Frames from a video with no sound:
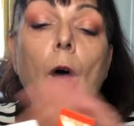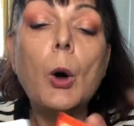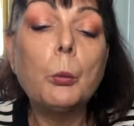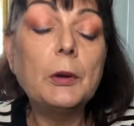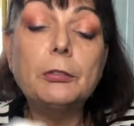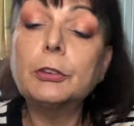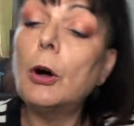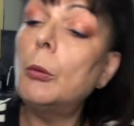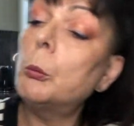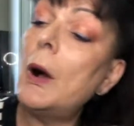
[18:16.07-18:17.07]
We've
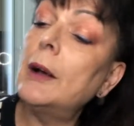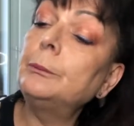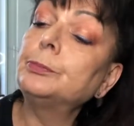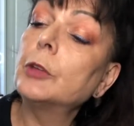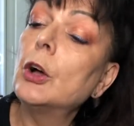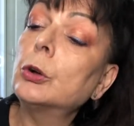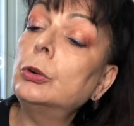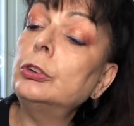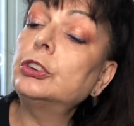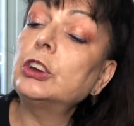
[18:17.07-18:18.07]
got one
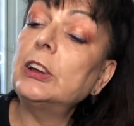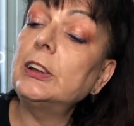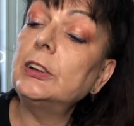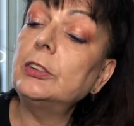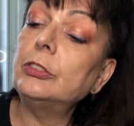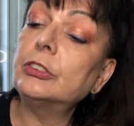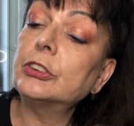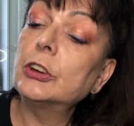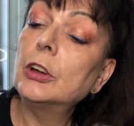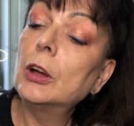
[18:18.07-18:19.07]
Good
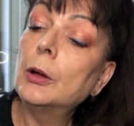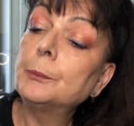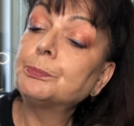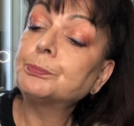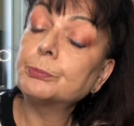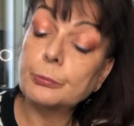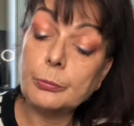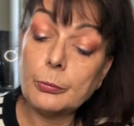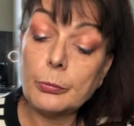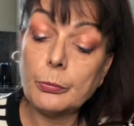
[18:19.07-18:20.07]
Genes
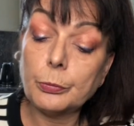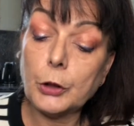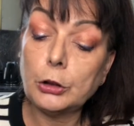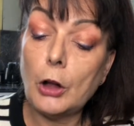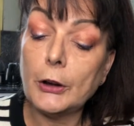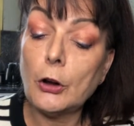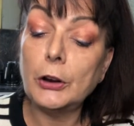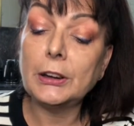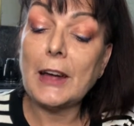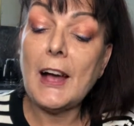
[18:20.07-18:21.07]

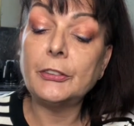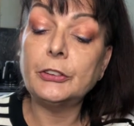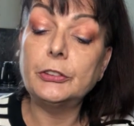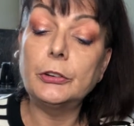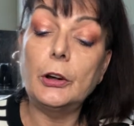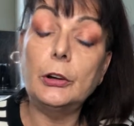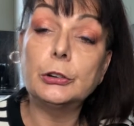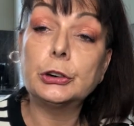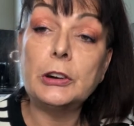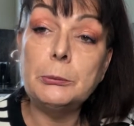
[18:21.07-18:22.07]
glycolic acid
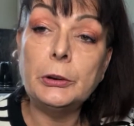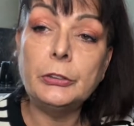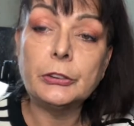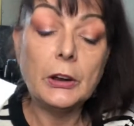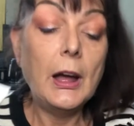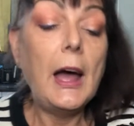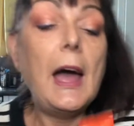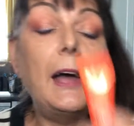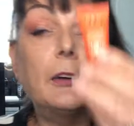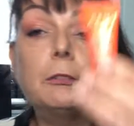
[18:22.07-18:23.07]
treatment
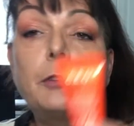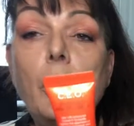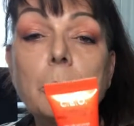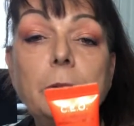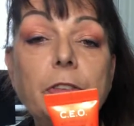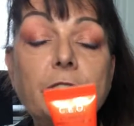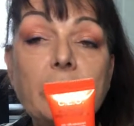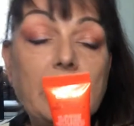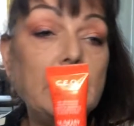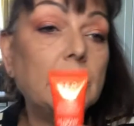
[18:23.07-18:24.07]
and a vitamin
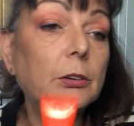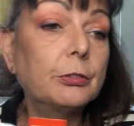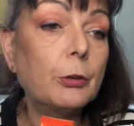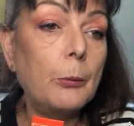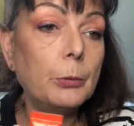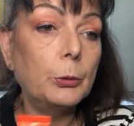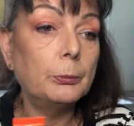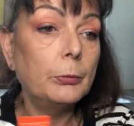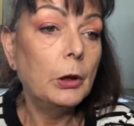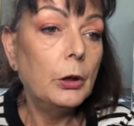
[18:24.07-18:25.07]
C from
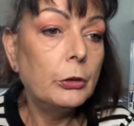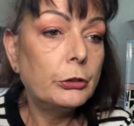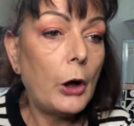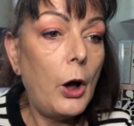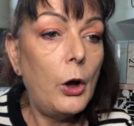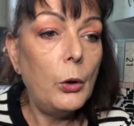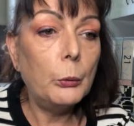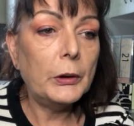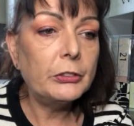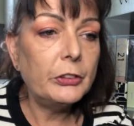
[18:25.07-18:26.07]
them. So
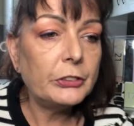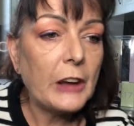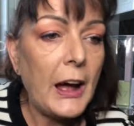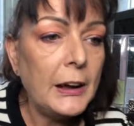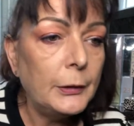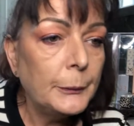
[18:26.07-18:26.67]
what does it say?